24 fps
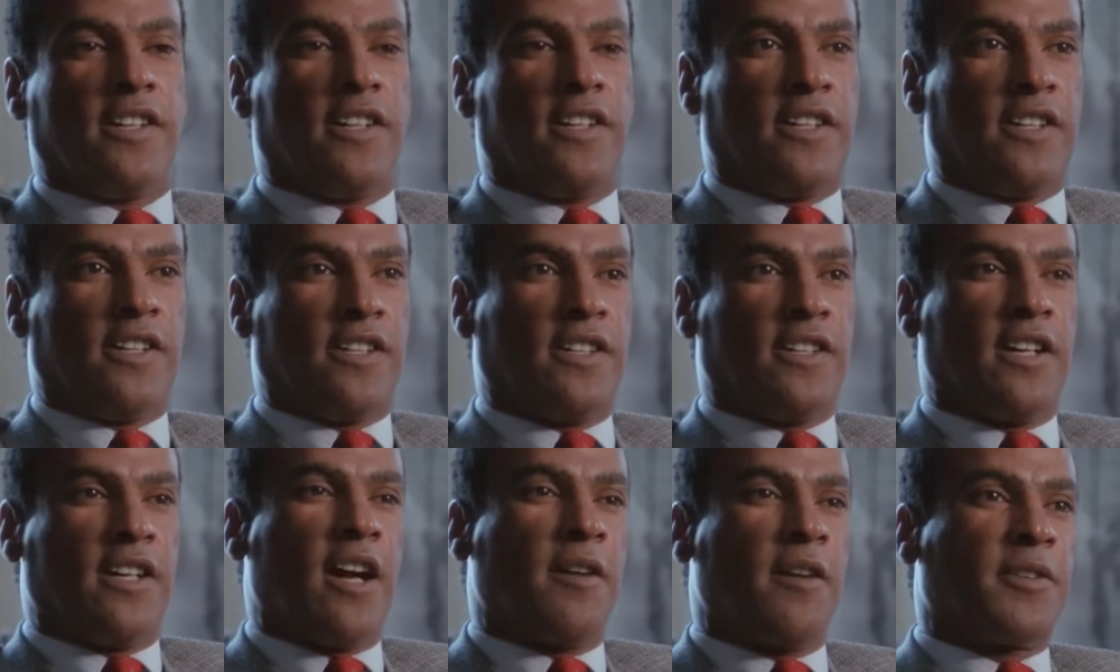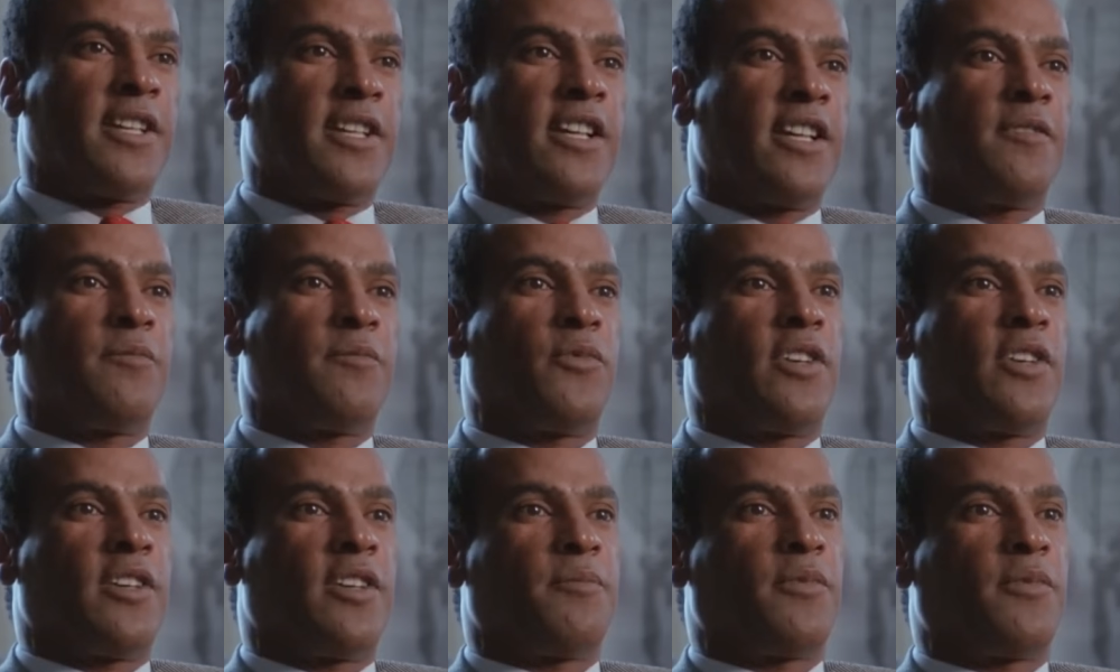Our
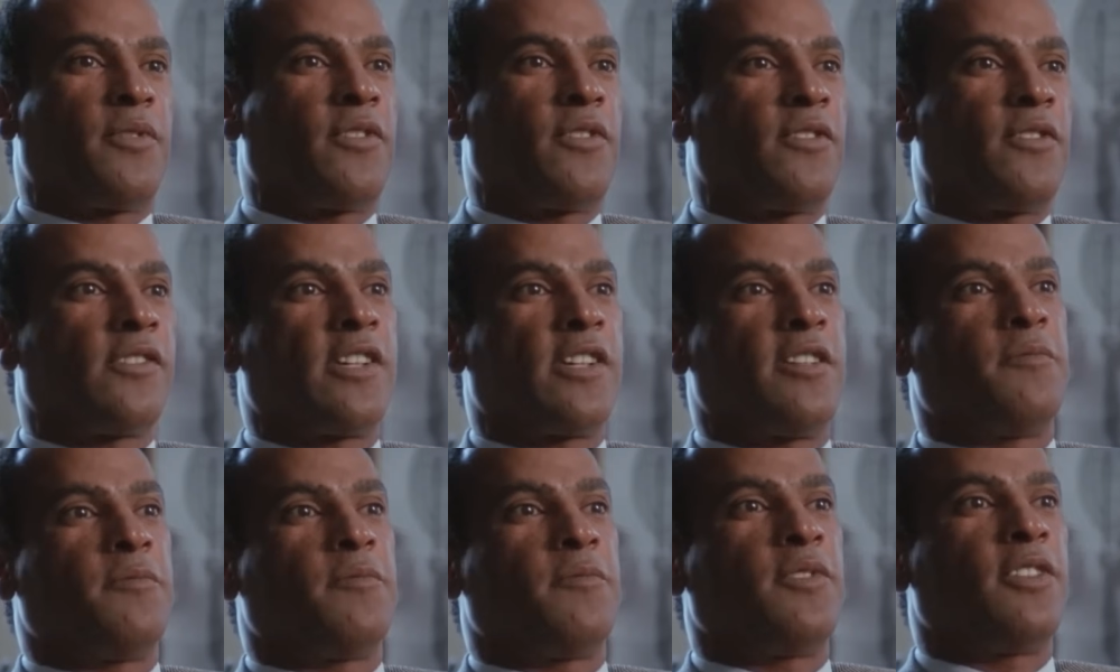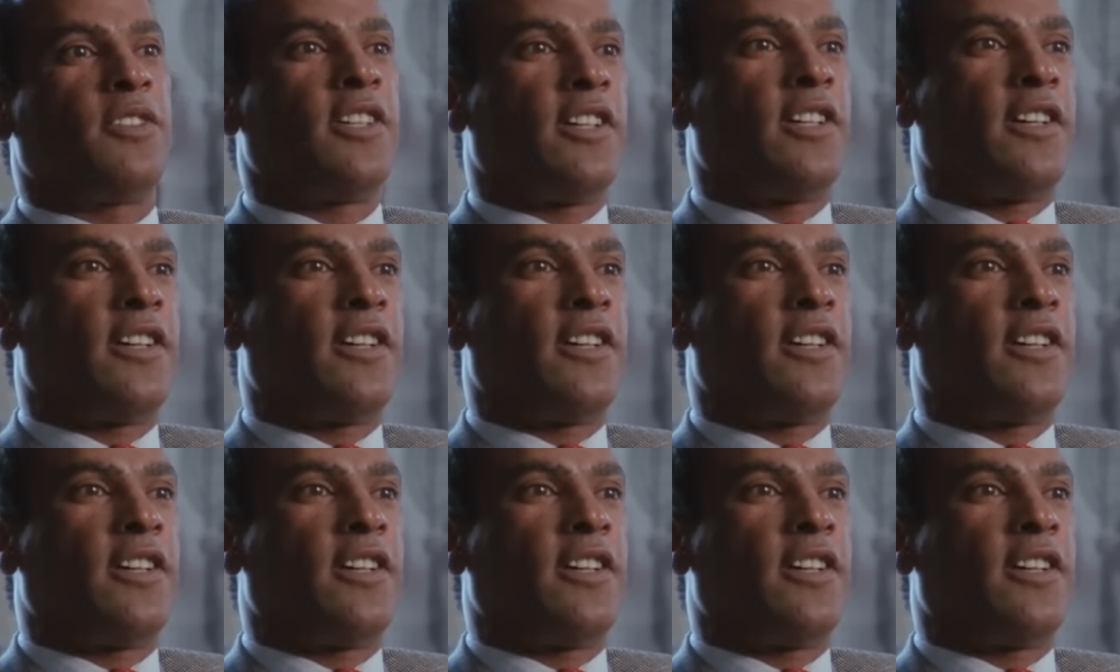10-point program